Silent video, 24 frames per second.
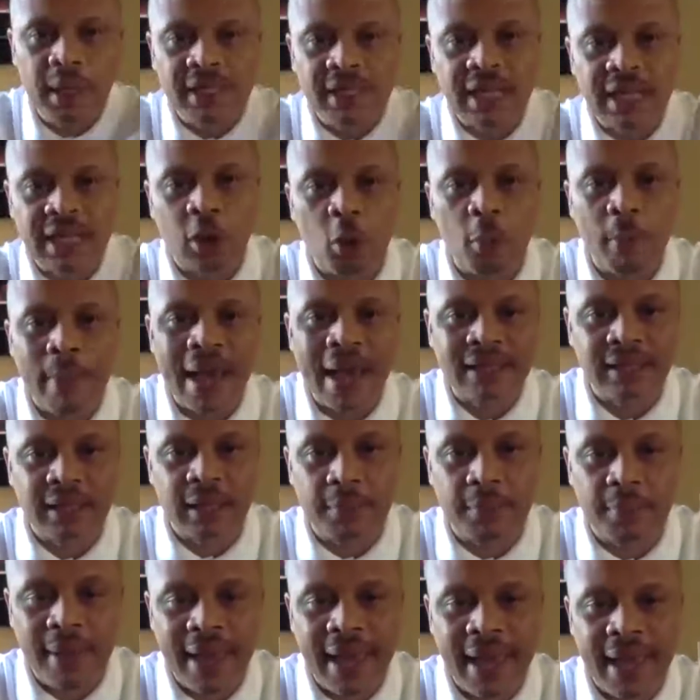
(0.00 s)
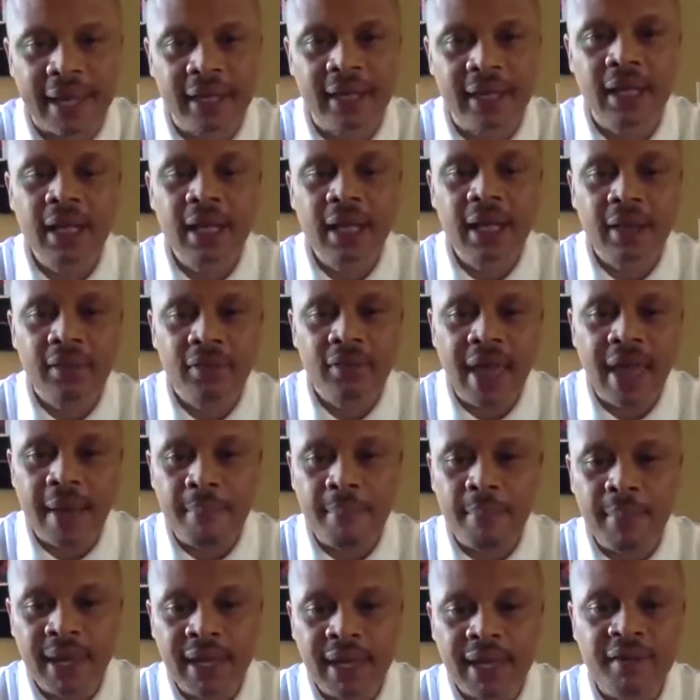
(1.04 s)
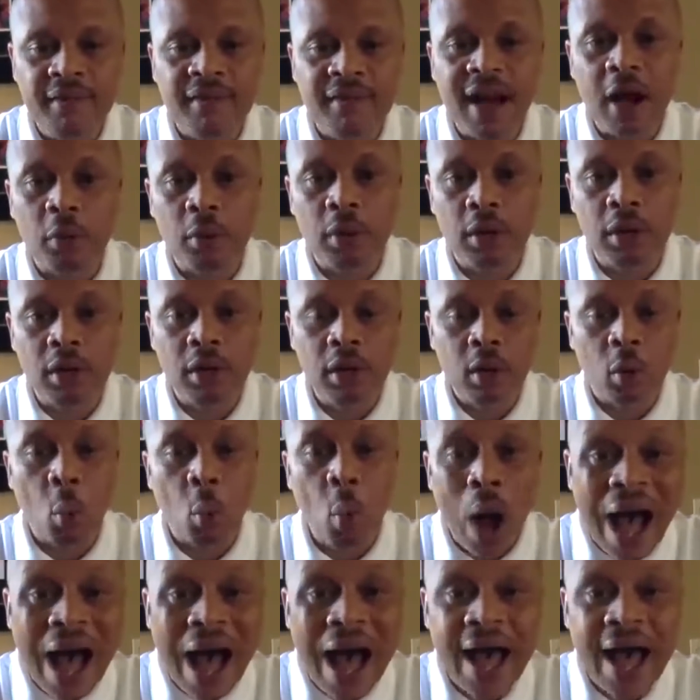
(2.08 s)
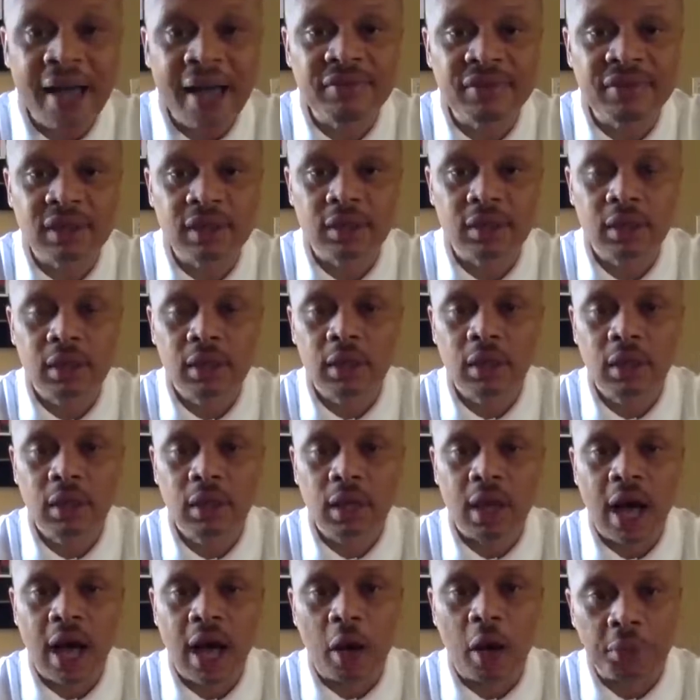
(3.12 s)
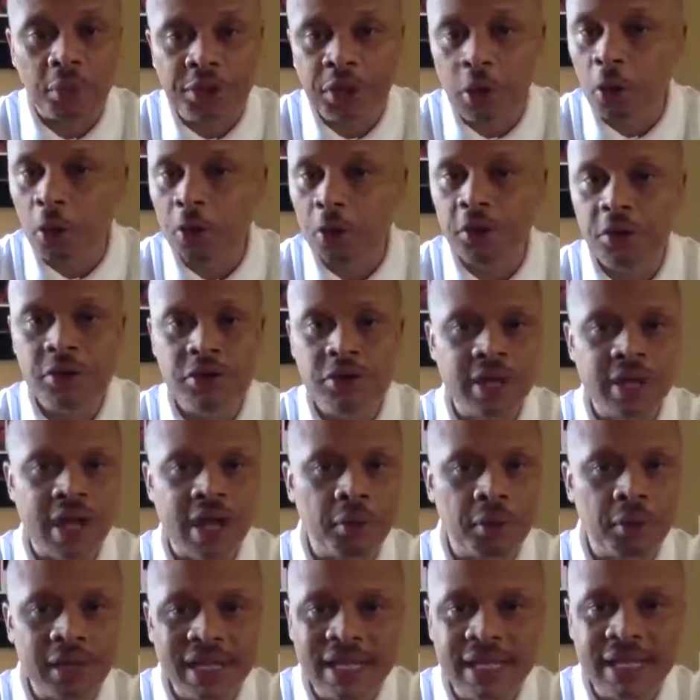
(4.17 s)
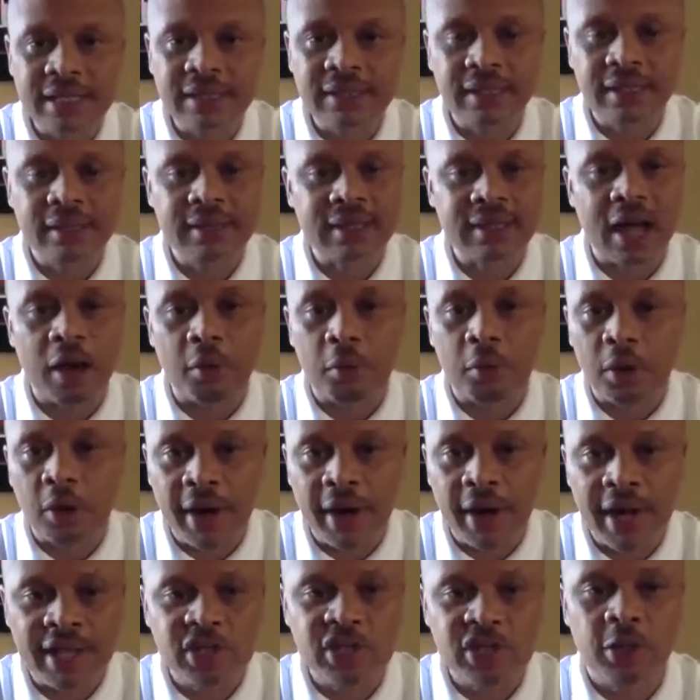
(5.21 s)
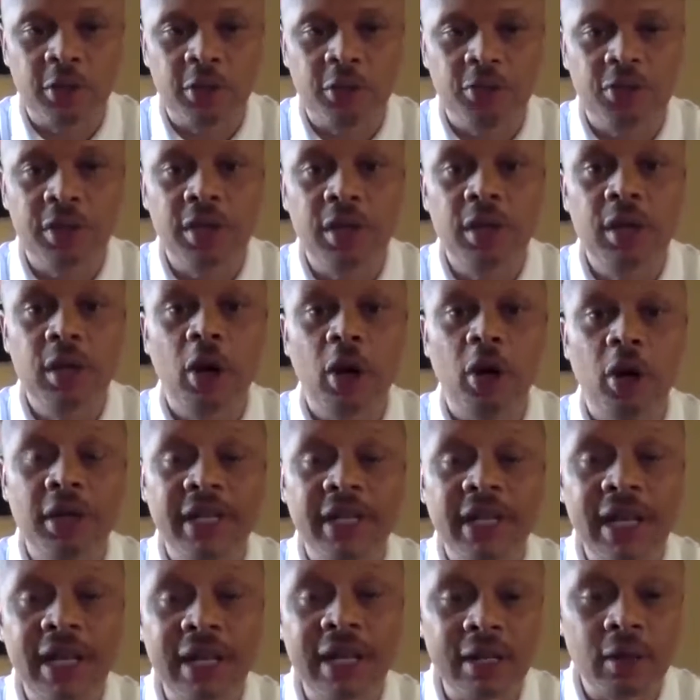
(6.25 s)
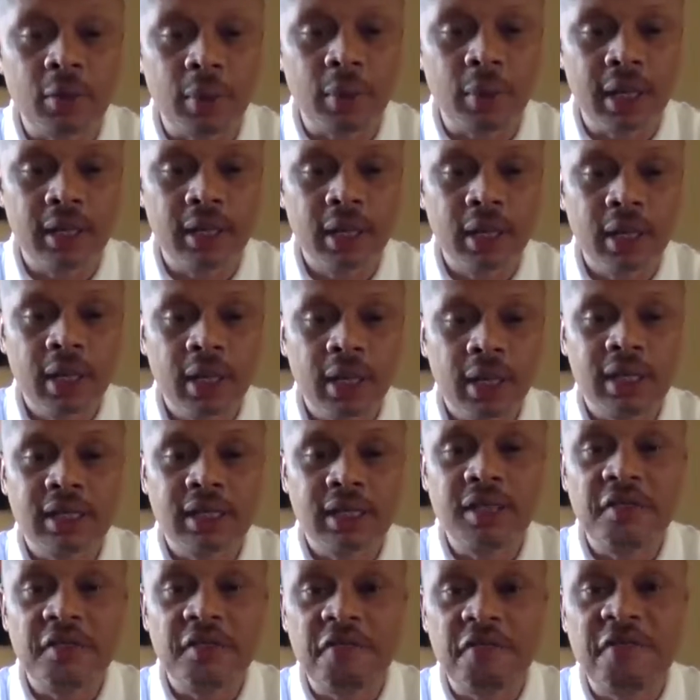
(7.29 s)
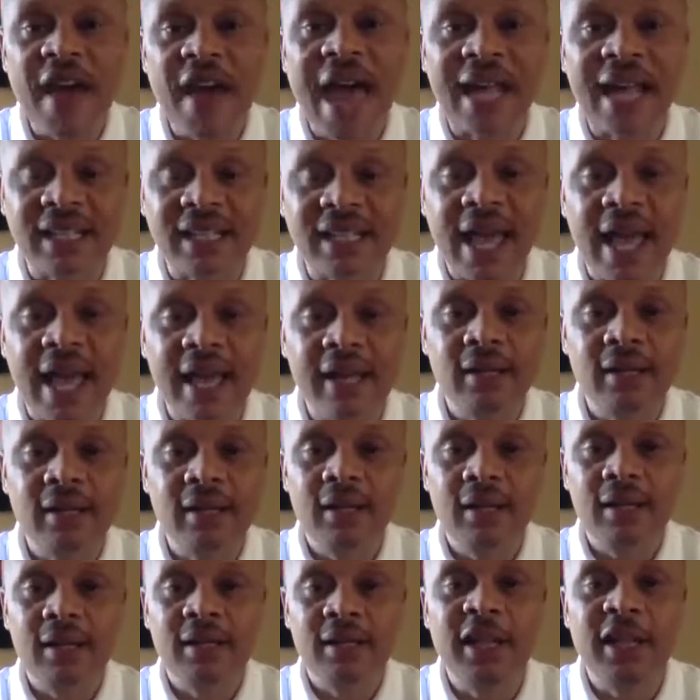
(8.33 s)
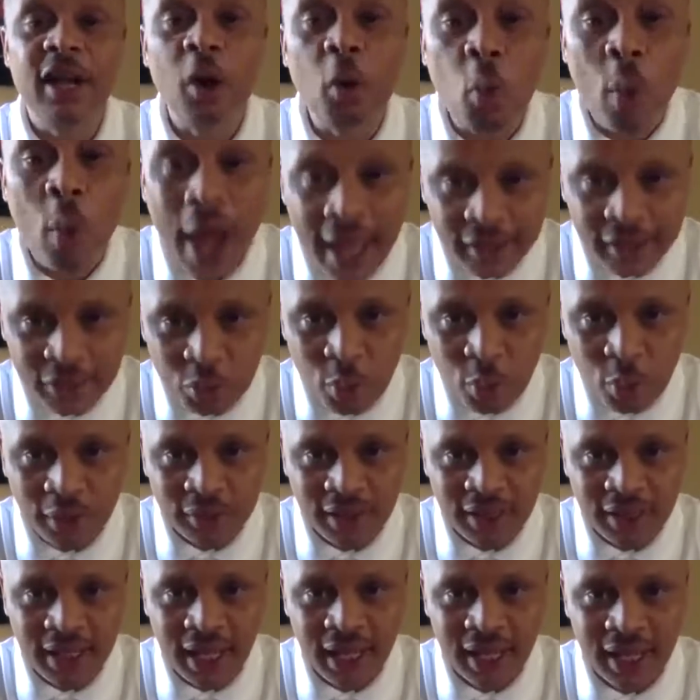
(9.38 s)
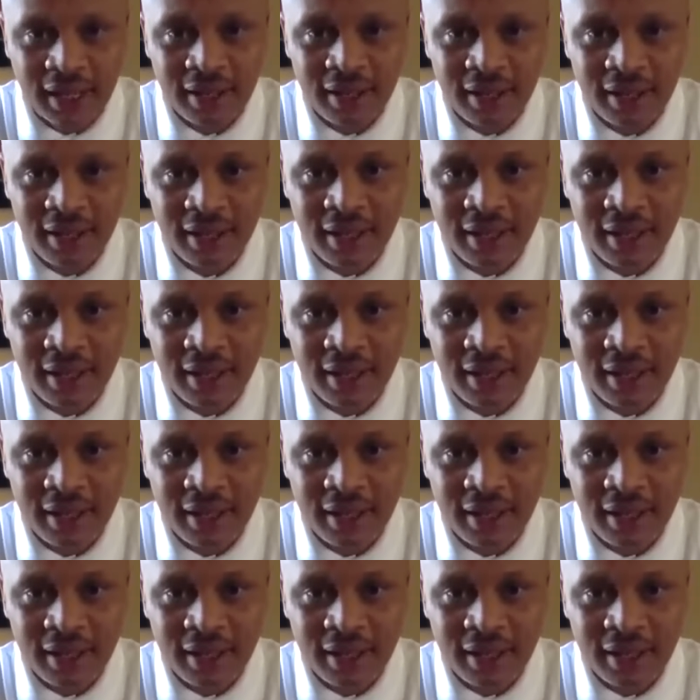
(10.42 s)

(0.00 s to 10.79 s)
as I go back to the pad, that many of our wives, our daughters, our nieces, our grandchildren are dealing with is the fact that they're wet throughout the day.